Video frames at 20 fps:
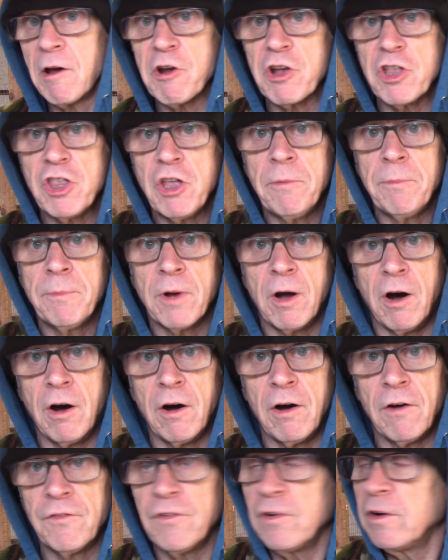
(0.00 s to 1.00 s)
a number
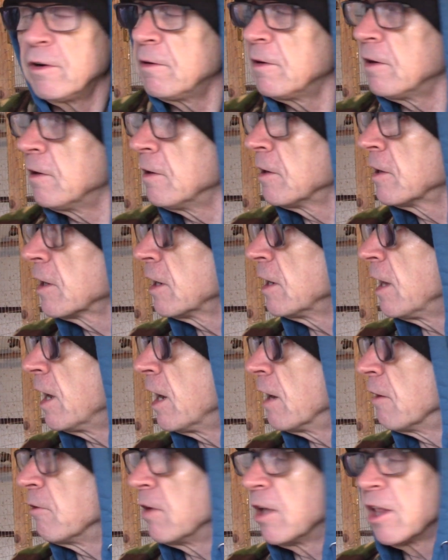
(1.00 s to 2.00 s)
of
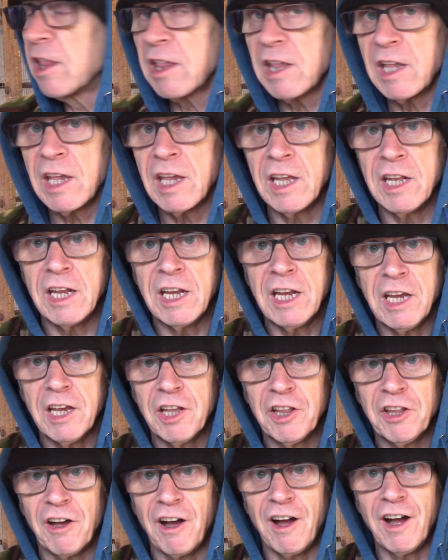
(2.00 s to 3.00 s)
canaries in here
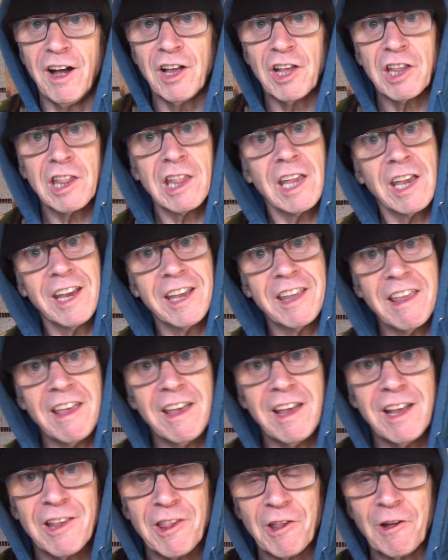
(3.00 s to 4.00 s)
that are singing their
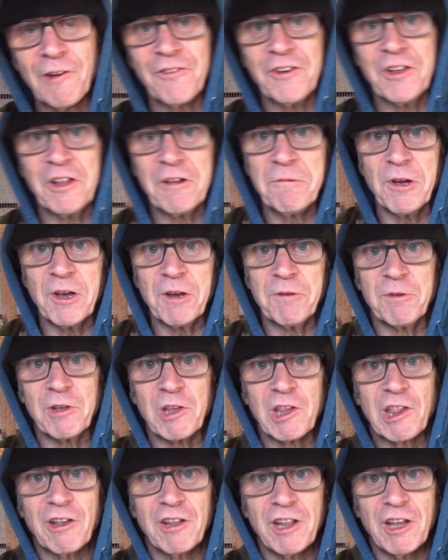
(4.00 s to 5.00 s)
heads off at the moment,
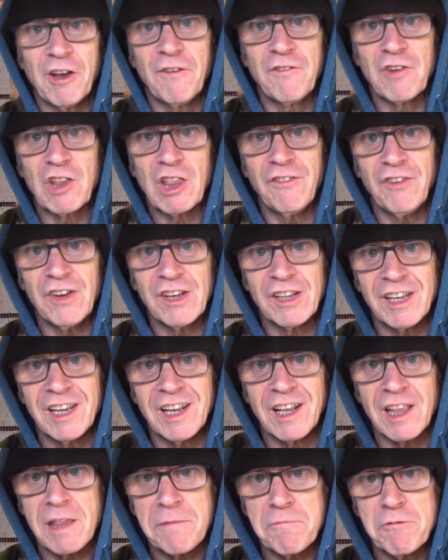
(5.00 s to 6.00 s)
so they obviously think
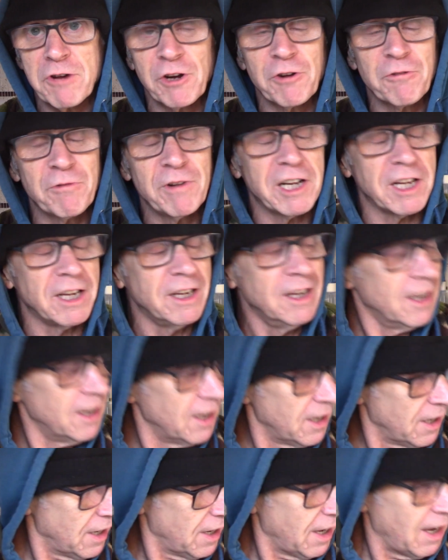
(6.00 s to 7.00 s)
it's spring already.
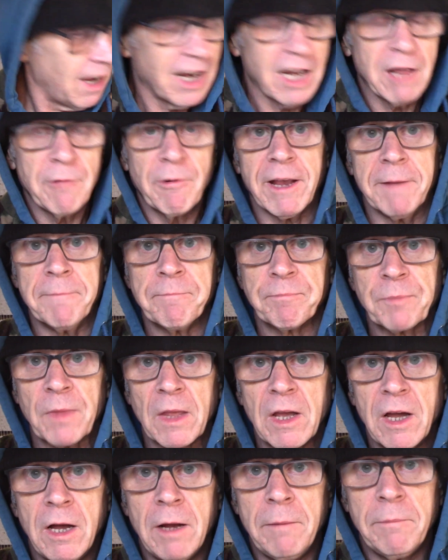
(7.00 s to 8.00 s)
Anyway,
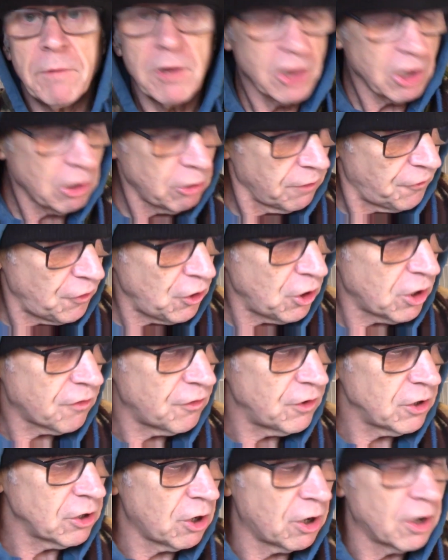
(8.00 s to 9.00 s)
so the first
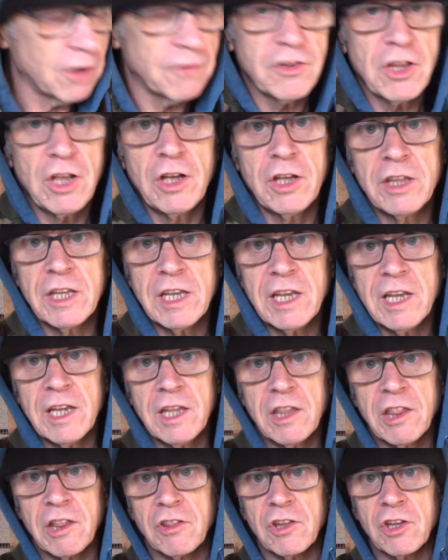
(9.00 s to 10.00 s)
thing that I've done
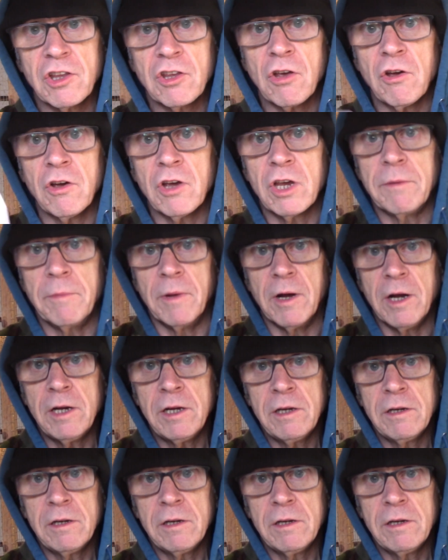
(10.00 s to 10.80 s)
is the timer